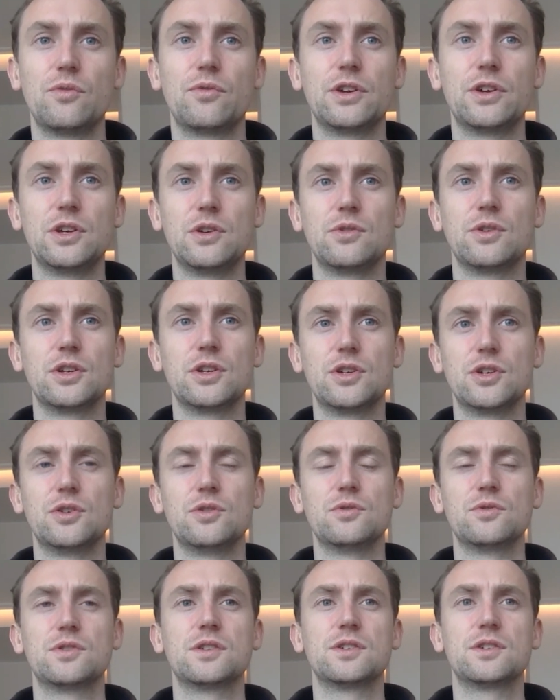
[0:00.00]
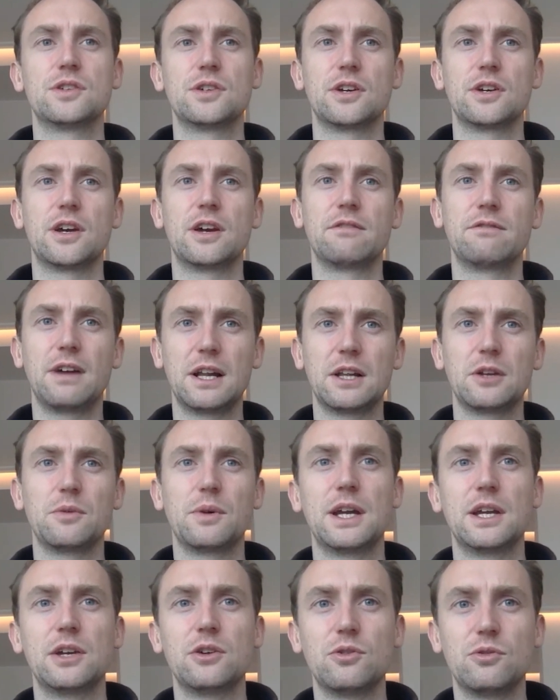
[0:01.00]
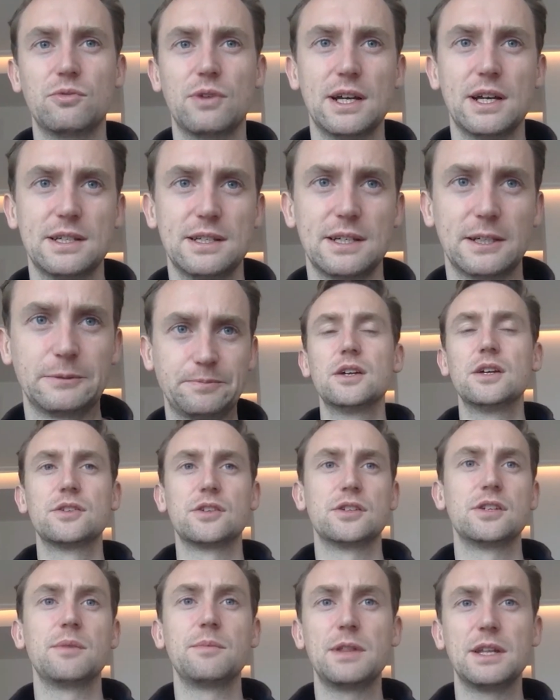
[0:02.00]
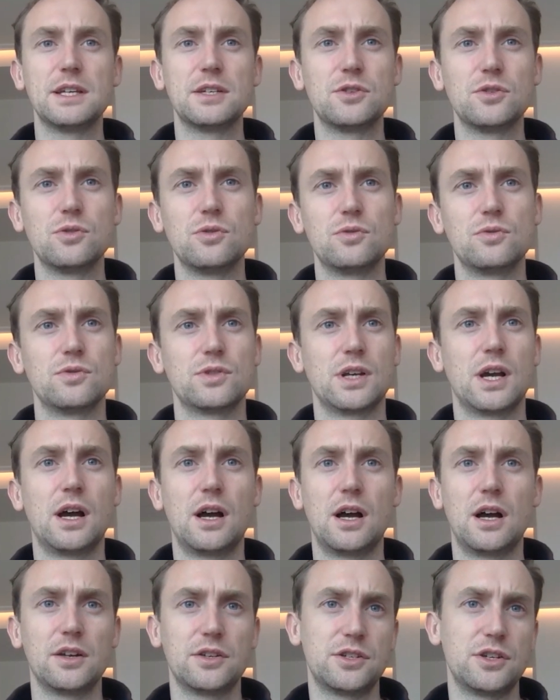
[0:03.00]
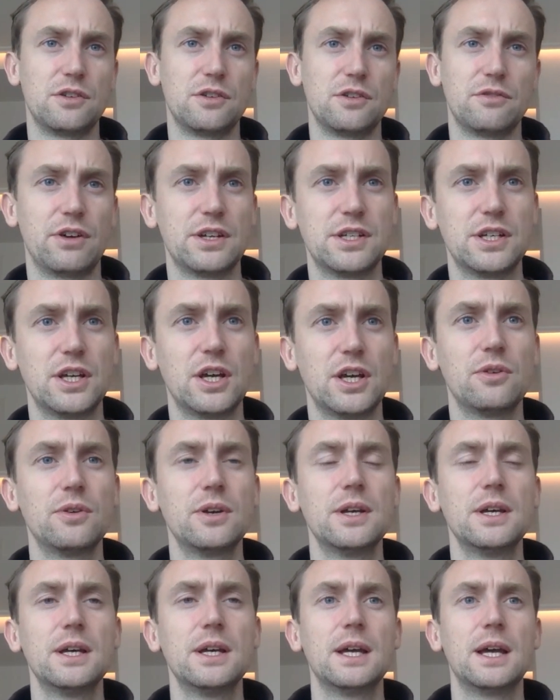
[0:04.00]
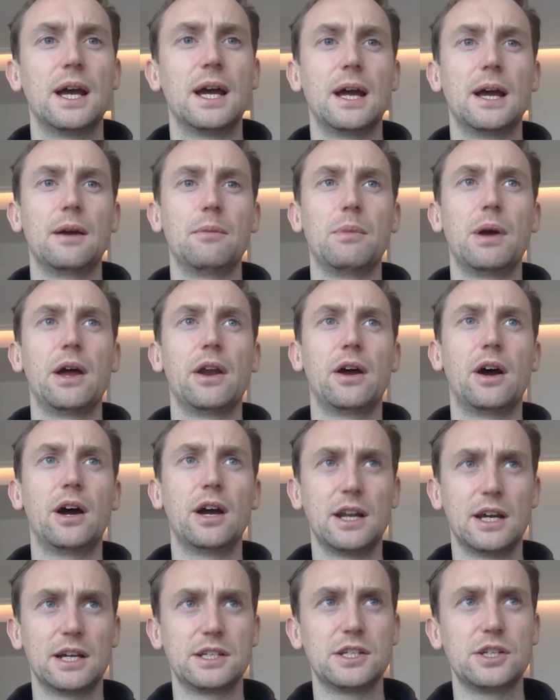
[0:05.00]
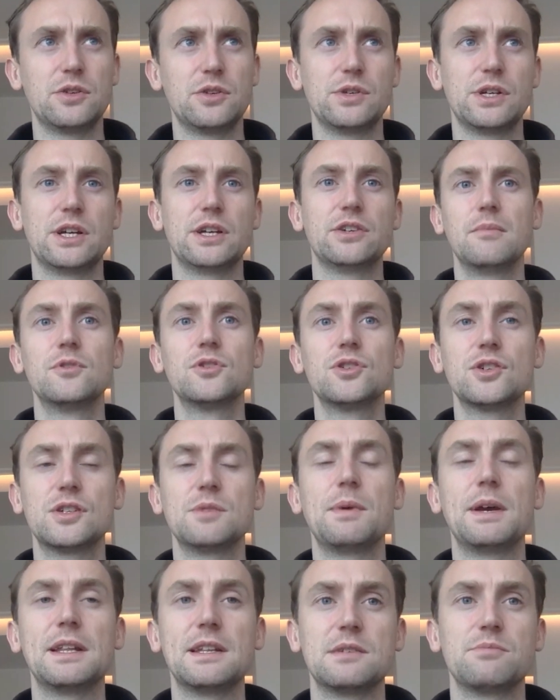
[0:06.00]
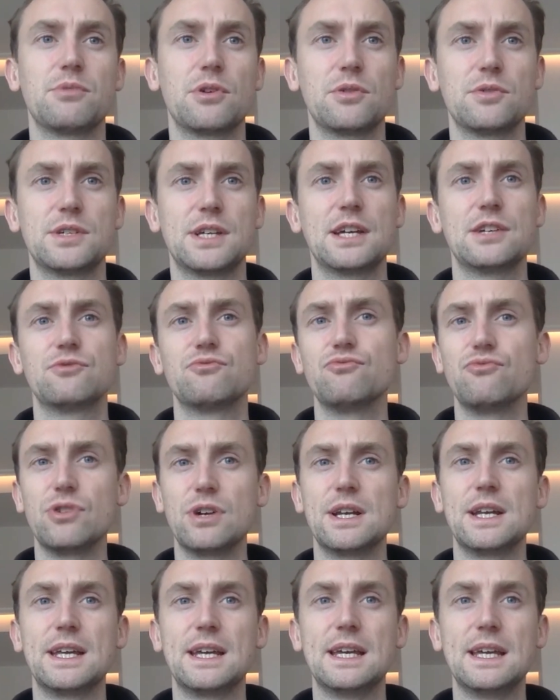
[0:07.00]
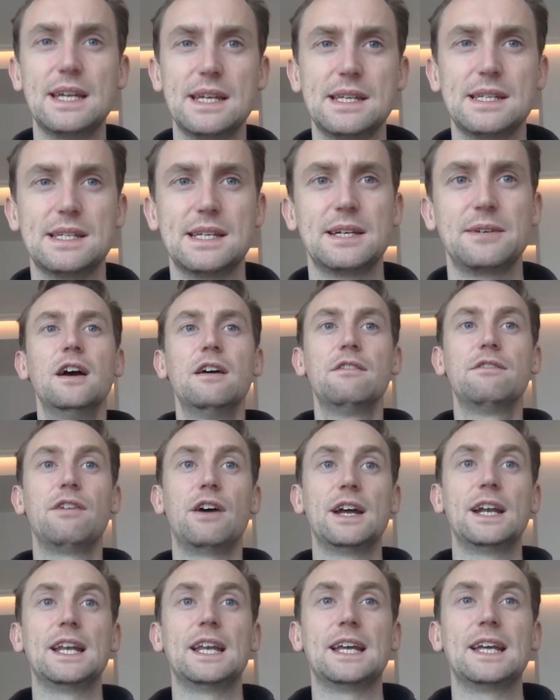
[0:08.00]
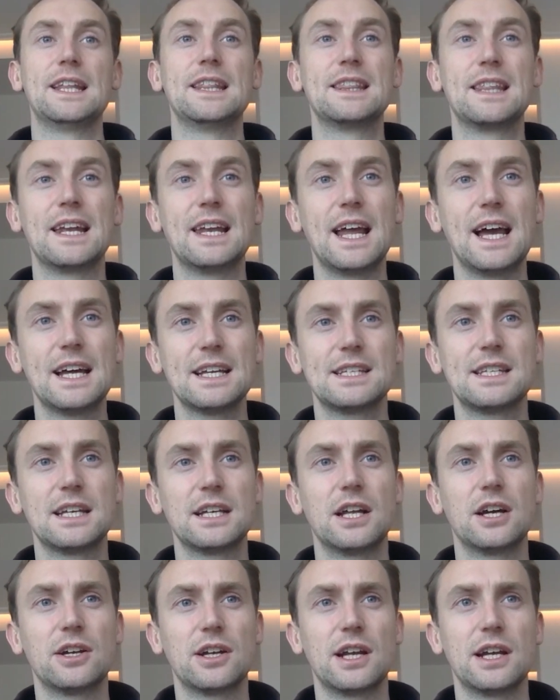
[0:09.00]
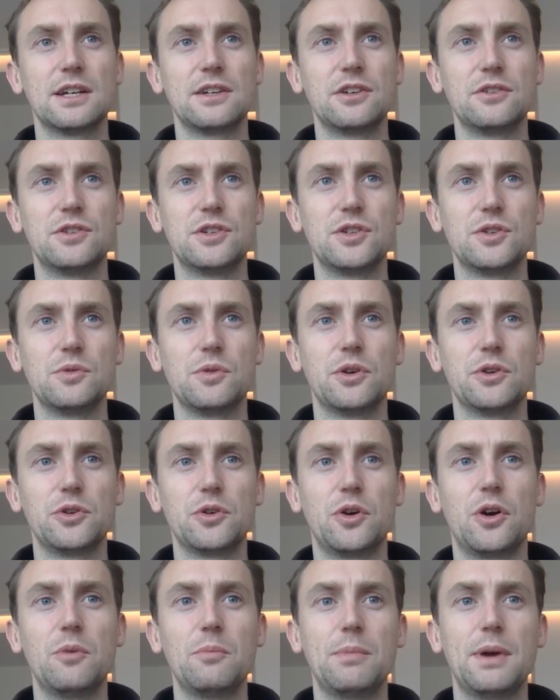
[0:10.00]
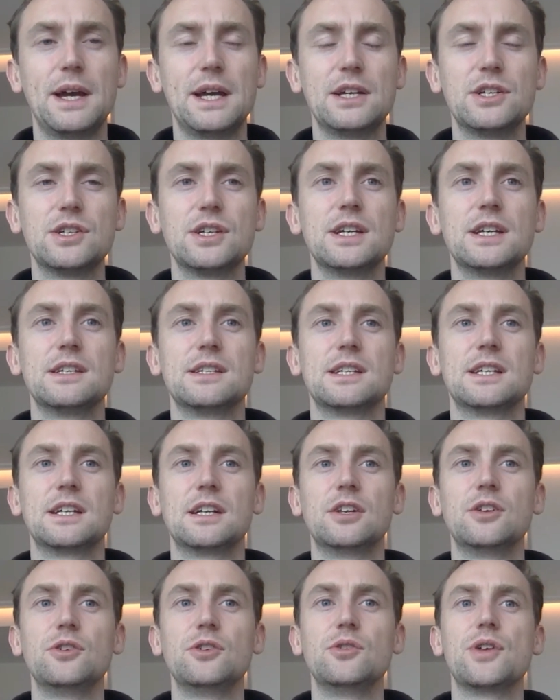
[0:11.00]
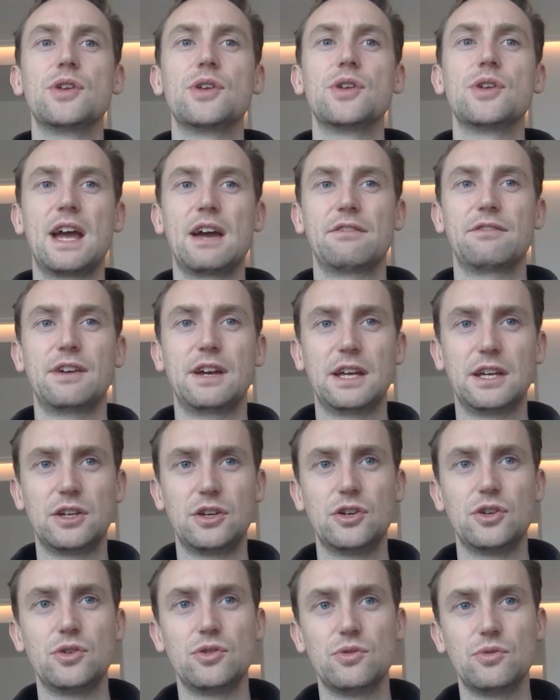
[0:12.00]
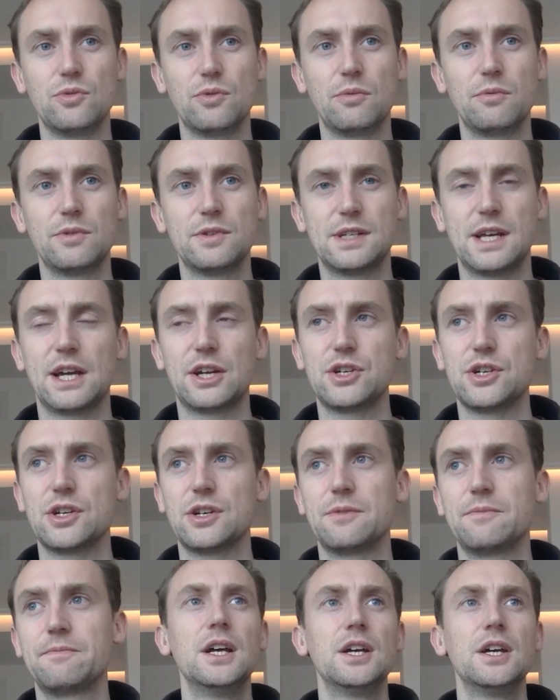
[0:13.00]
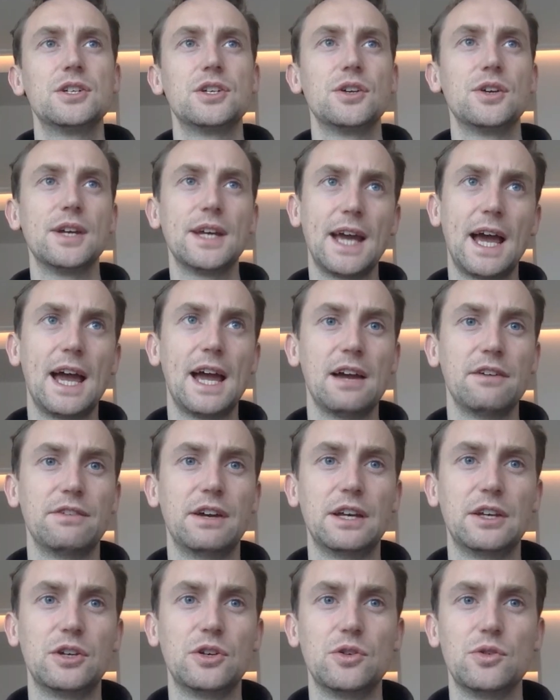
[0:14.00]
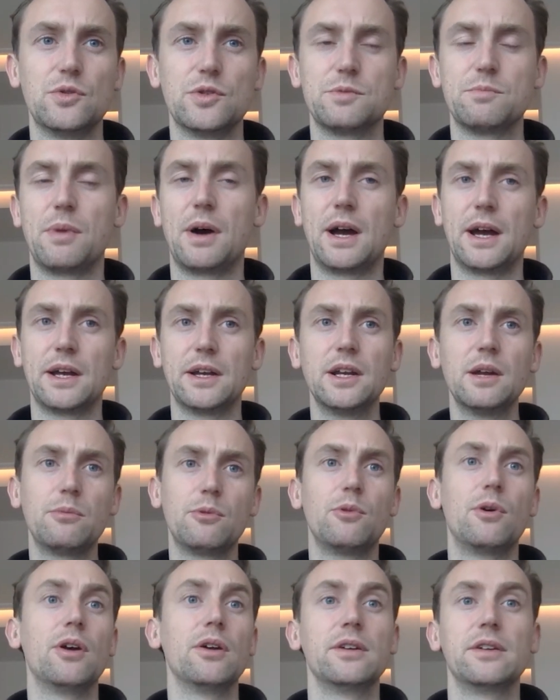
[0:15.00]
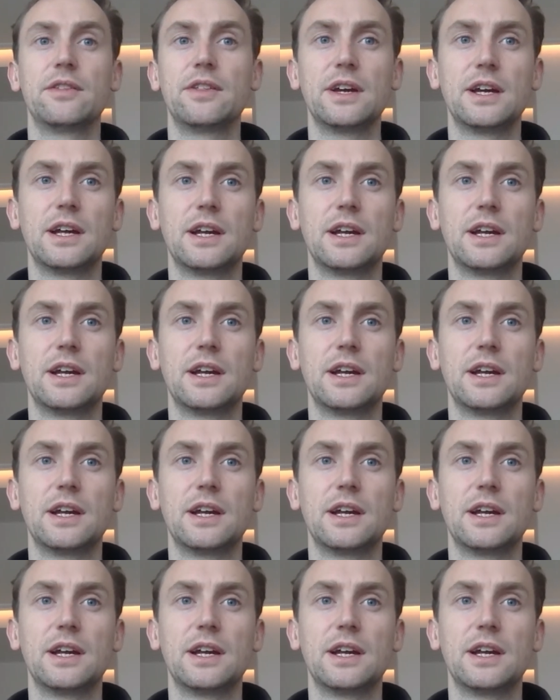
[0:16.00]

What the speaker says: that you can use to evaluate your writing. So some of these tools are Surf for SEO, and I like to use it just to make this process really easy. Finally, the last thing I'd like you to do on your on-page is include an FAQ section. So you can get FAQs by, number 1, thinking